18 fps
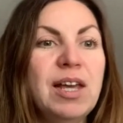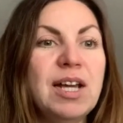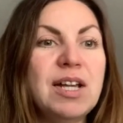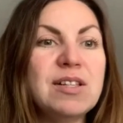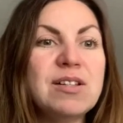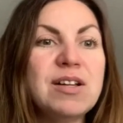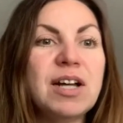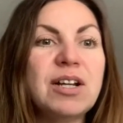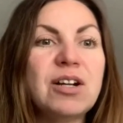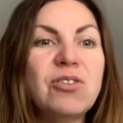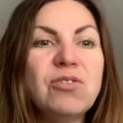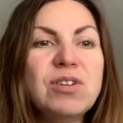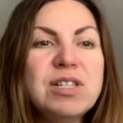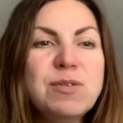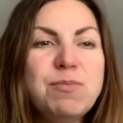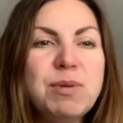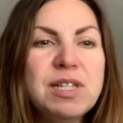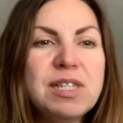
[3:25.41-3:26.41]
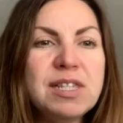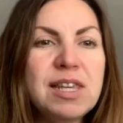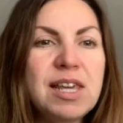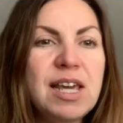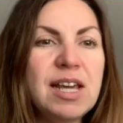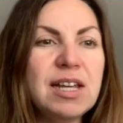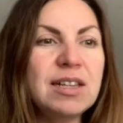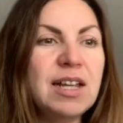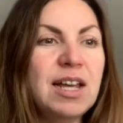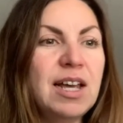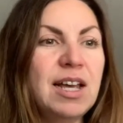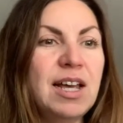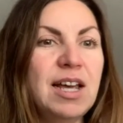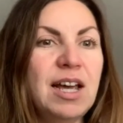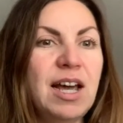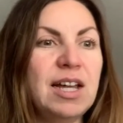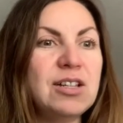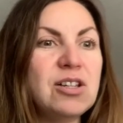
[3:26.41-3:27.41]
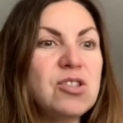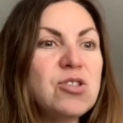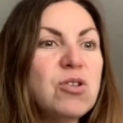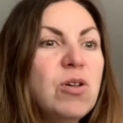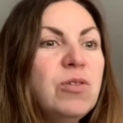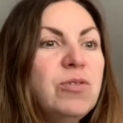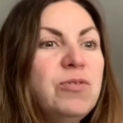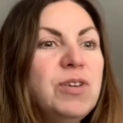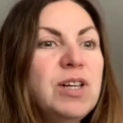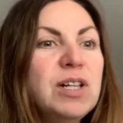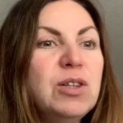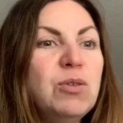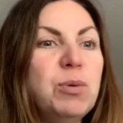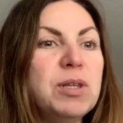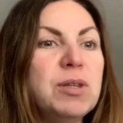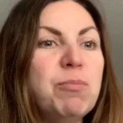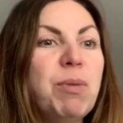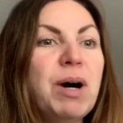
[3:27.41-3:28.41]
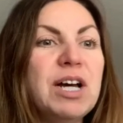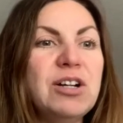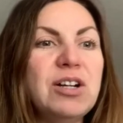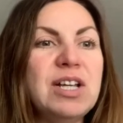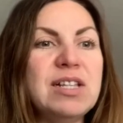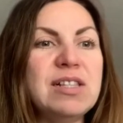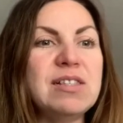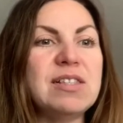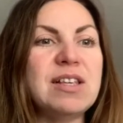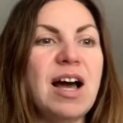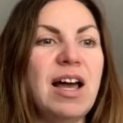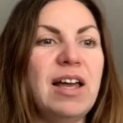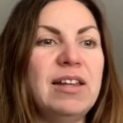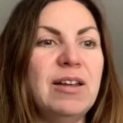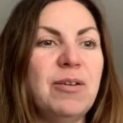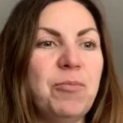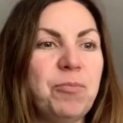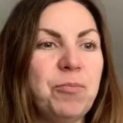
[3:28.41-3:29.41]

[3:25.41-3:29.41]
It's got a crispy skin and it's all filled with butter inside.